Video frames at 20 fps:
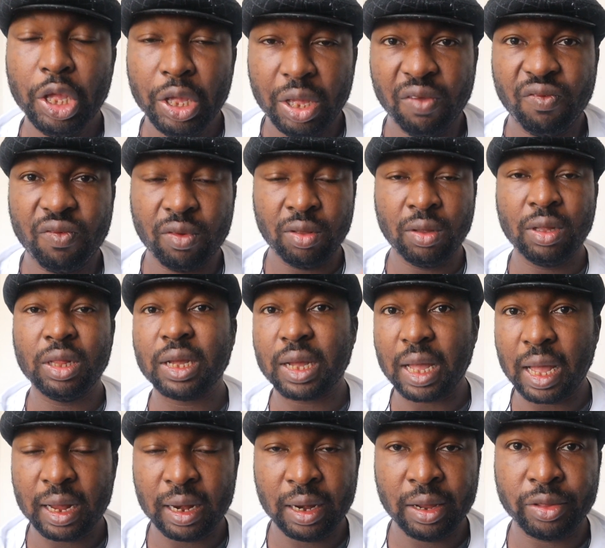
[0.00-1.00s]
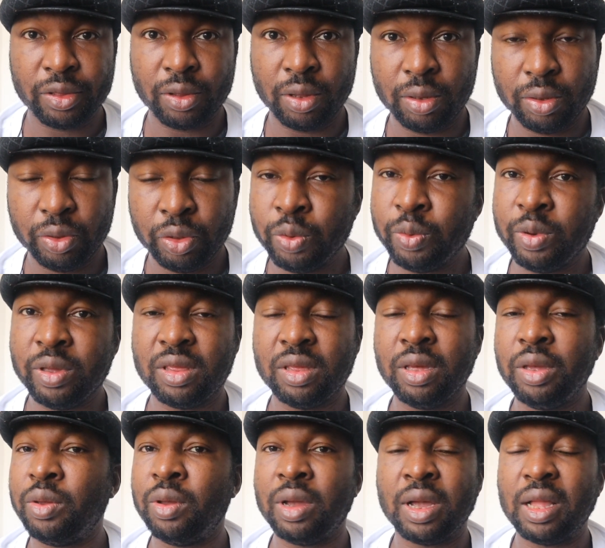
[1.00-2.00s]
If you do the calculation, you will
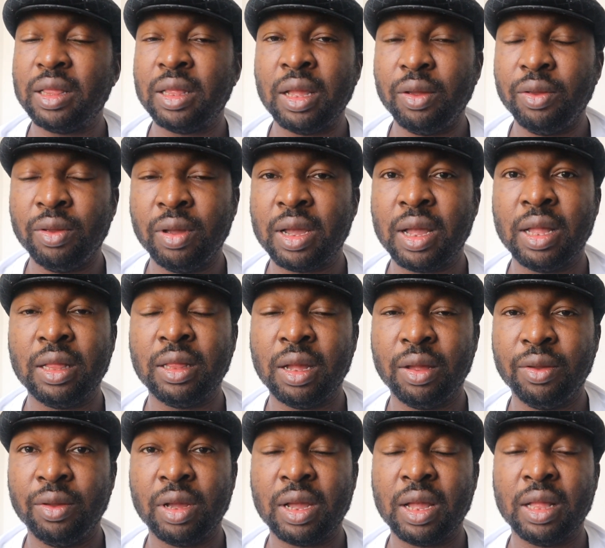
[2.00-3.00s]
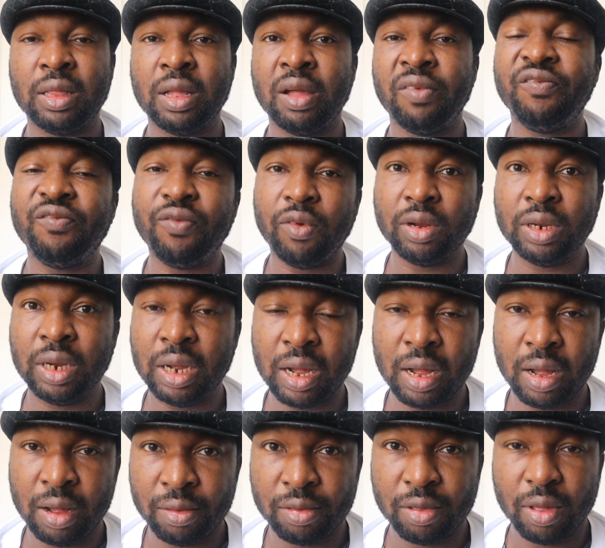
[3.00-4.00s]
see you can't afford a
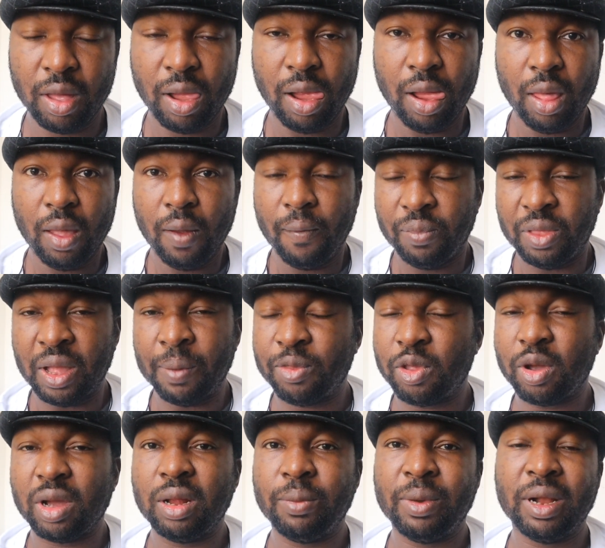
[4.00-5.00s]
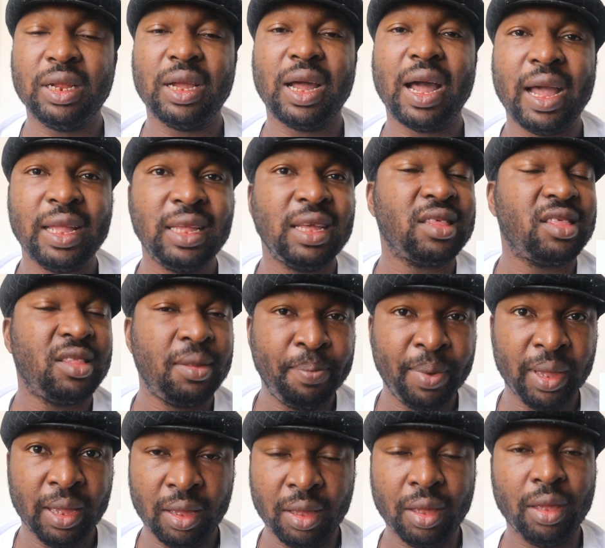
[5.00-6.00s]
house. I'm talking about the highest
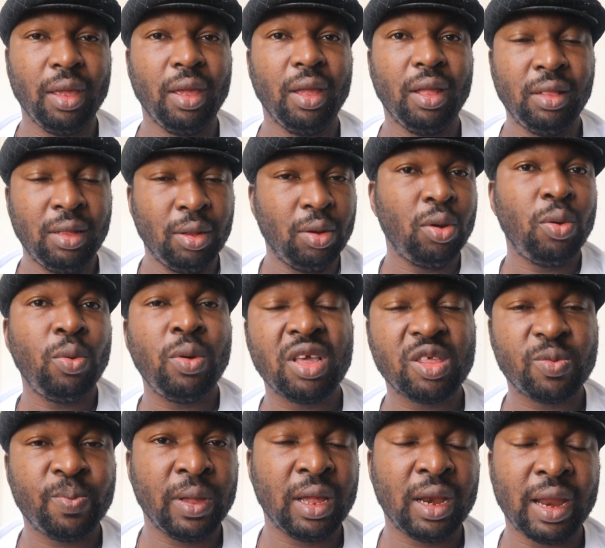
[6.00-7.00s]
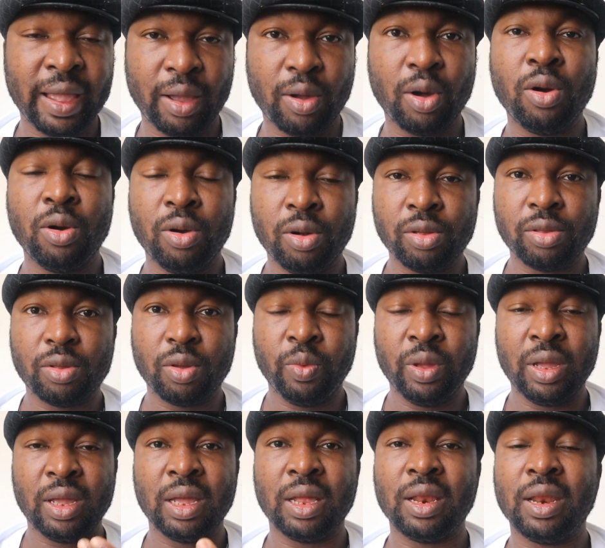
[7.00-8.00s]
pay. The lowest pay like us,
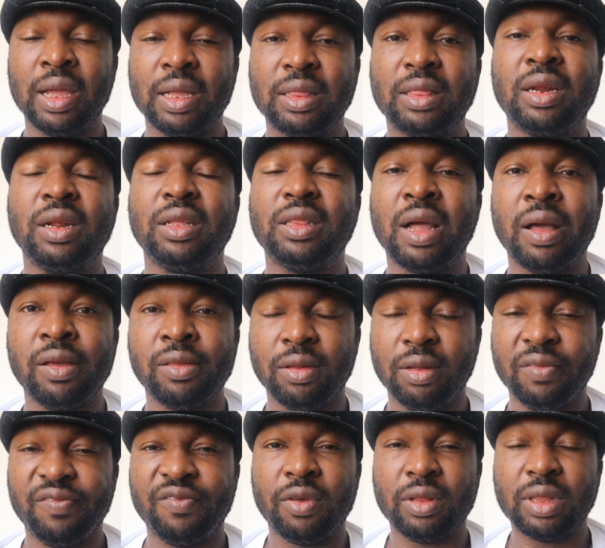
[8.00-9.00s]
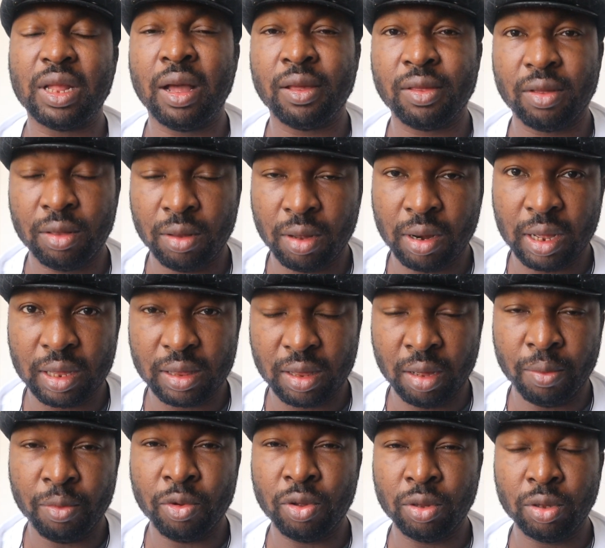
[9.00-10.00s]
we get like $3,000, $4,000
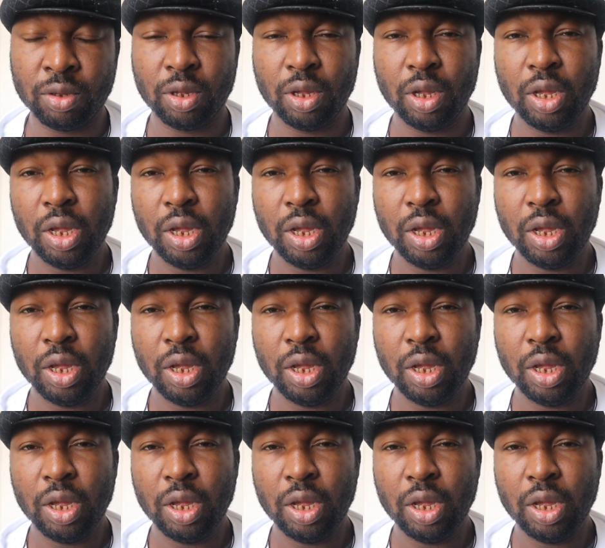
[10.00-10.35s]
a month.